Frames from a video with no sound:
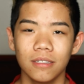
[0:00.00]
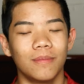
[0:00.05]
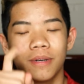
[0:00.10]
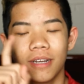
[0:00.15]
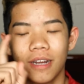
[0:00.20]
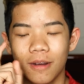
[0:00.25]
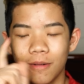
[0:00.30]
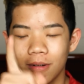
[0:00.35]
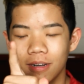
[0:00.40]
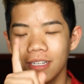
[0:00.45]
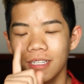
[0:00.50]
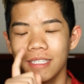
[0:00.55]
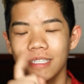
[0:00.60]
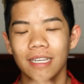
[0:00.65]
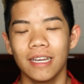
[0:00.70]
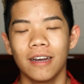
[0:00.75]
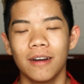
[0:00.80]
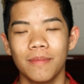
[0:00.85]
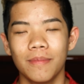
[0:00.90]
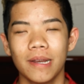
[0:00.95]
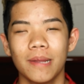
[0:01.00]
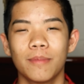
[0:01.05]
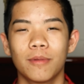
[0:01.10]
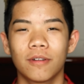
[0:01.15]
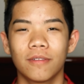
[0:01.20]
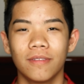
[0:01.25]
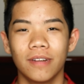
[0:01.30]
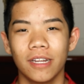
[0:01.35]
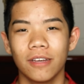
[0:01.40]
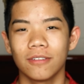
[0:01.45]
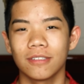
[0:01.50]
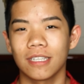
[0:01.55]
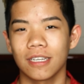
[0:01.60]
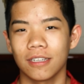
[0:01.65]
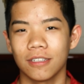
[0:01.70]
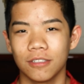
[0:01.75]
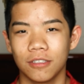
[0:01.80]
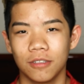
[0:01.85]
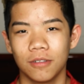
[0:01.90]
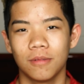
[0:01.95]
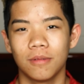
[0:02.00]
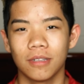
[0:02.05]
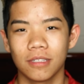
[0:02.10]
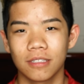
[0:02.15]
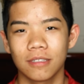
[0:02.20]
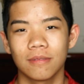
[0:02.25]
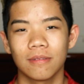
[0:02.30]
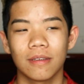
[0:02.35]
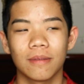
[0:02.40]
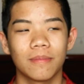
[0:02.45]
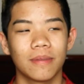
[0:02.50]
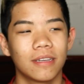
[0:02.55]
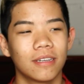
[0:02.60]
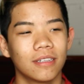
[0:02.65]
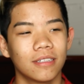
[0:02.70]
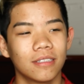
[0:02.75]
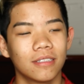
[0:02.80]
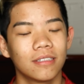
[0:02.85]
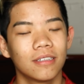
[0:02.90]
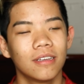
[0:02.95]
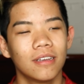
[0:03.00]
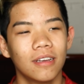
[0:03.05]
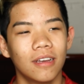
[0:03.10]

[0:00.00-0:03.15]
But I wanna see how many more videos I can do once a week because